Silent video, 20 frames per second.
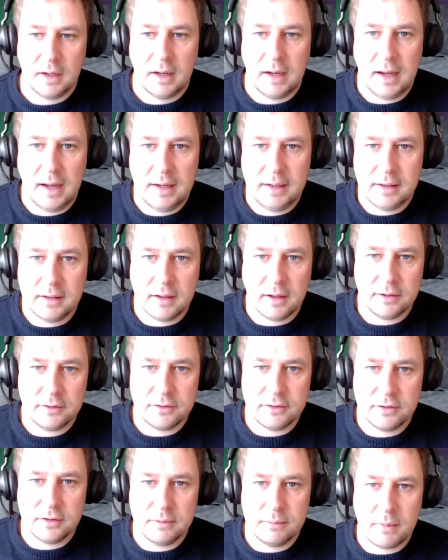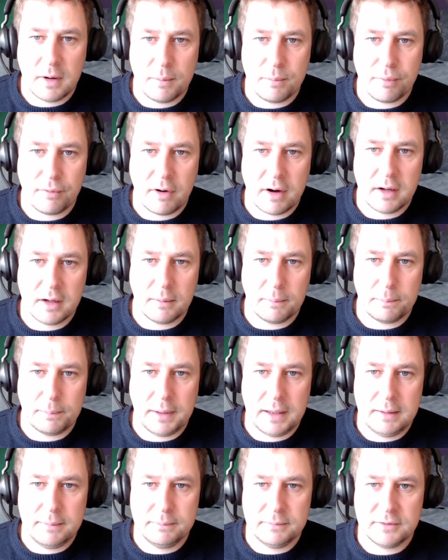a custom break
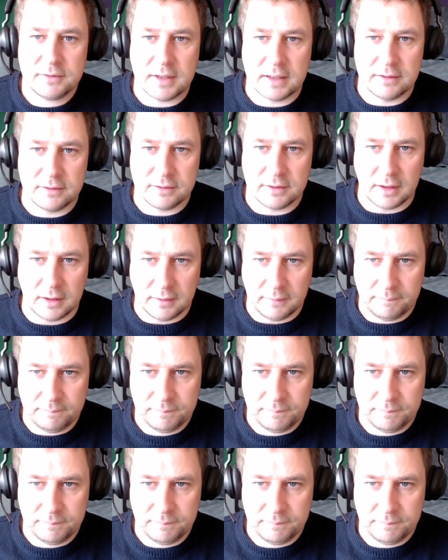beam sensor,